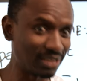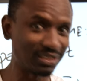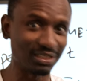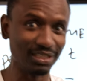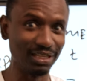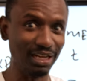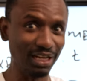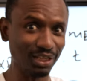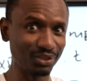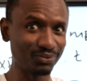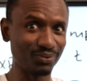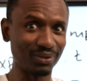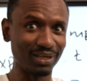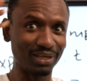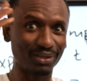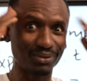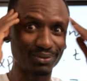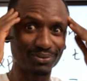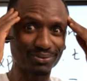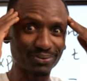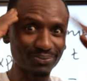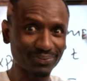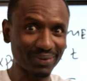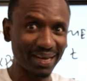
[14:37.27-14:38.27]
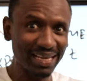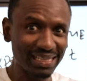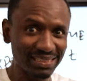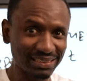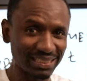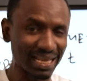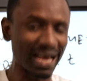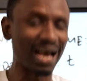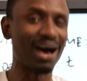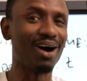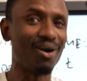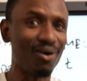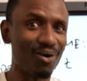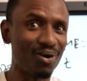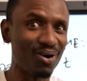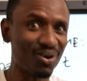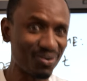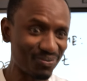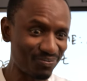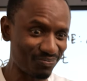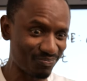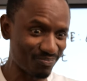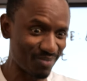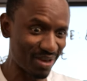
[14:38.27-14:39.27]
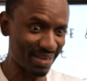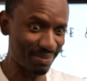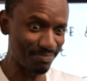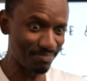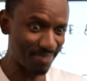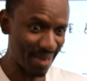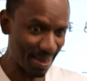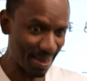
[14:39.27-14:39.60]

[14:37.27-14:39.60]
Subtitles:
That's literally crazy, out of my